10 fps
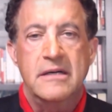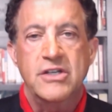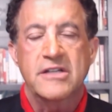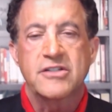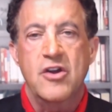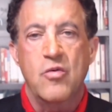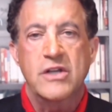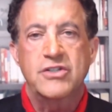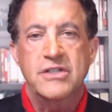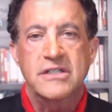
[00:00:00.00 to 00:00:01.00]
She doesn't know
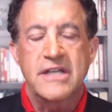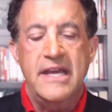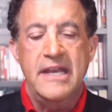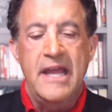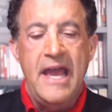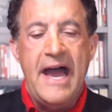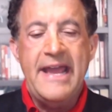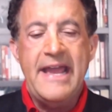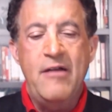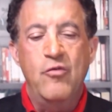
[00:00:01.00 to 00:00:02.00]
what she's saying.
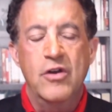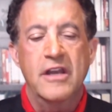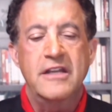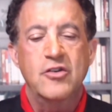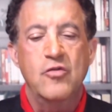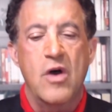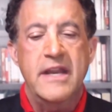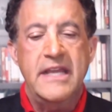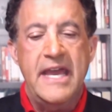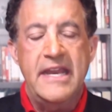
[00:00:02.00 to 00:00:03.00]
I really do want
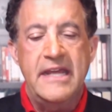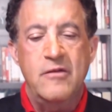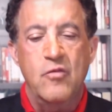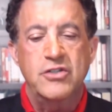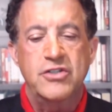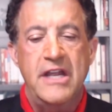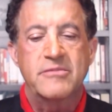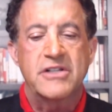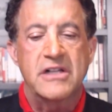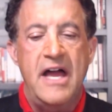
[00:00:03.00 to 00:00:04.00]
to get in what
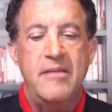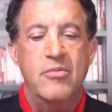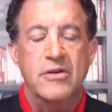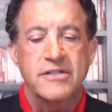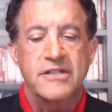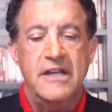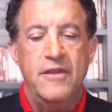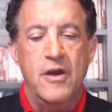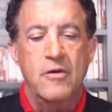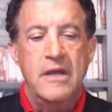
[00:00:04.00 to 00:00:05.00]
James Clyburn
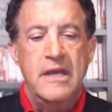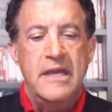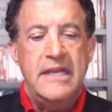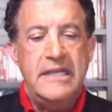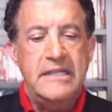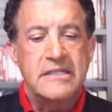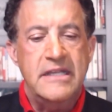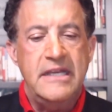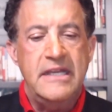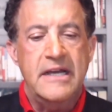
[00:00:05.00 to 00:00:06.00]
said, though. He's
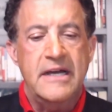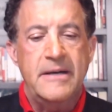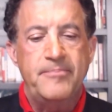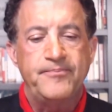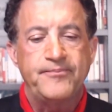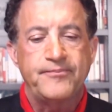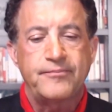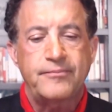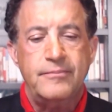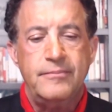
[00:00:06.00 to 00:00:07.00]
the
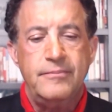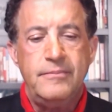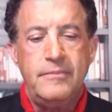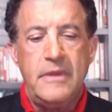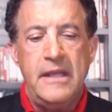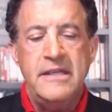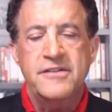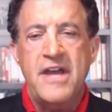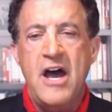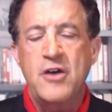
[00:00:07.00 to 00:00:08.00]

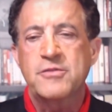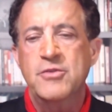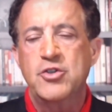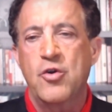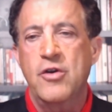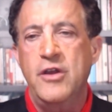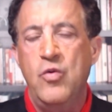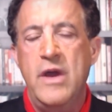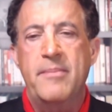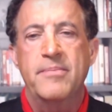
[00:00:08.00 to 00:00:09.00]
House Majority
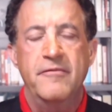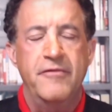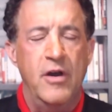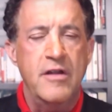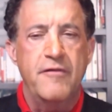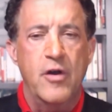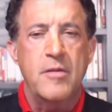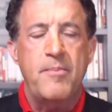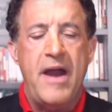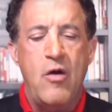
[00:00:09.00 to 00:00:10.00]
Whip, very,
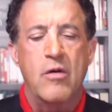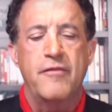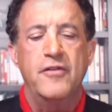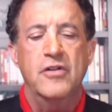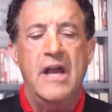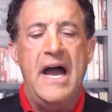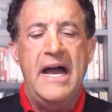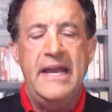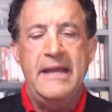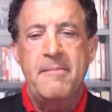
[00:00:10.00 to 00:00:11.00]
very powerful
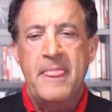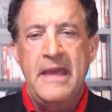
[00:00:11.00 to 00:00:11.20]
guy.